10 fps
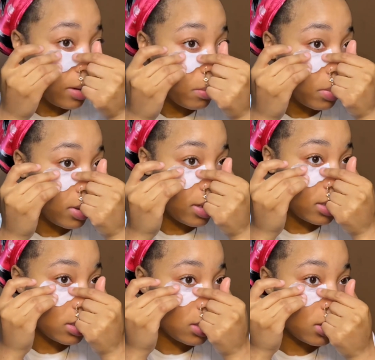and place
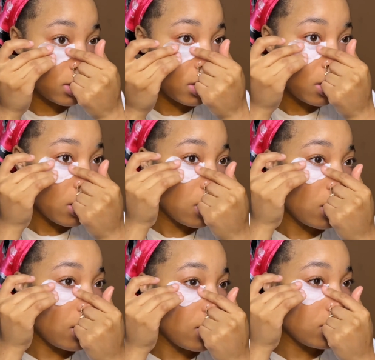this
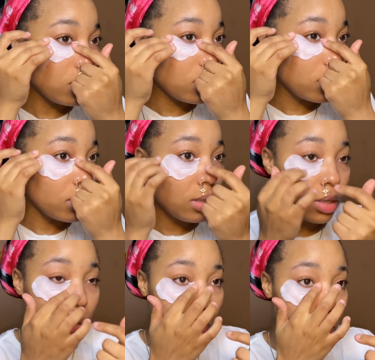underneath
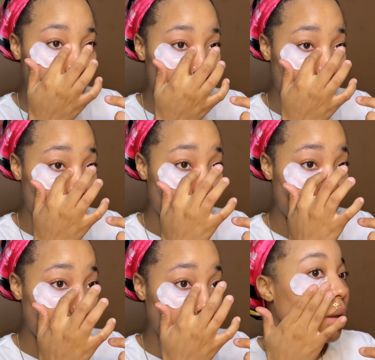my eye.
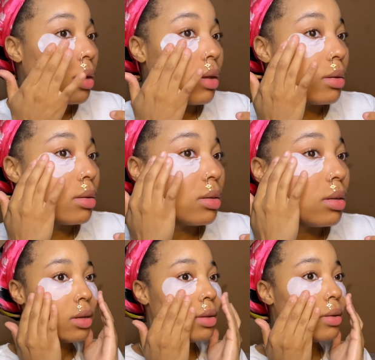
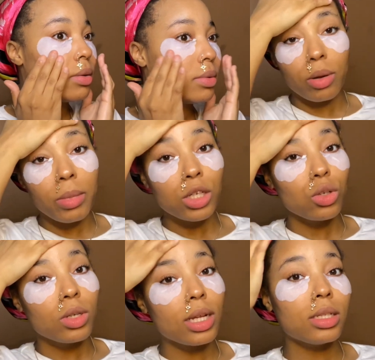I make sure
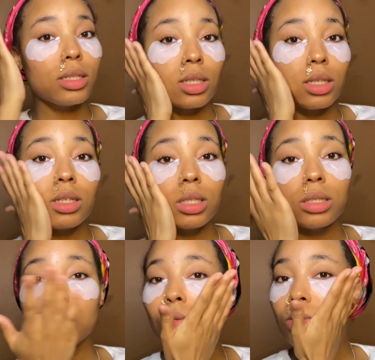that the skin is
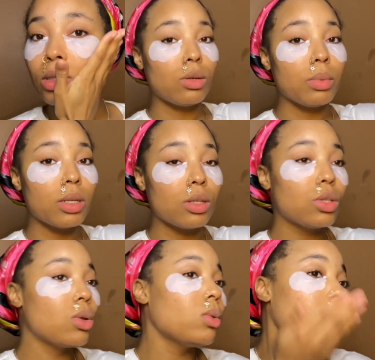still a bit of
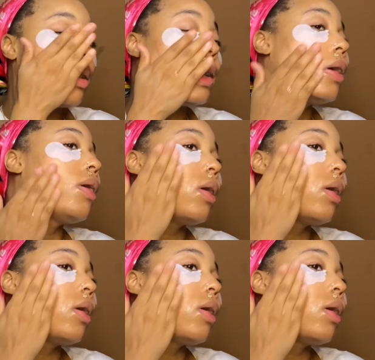toner.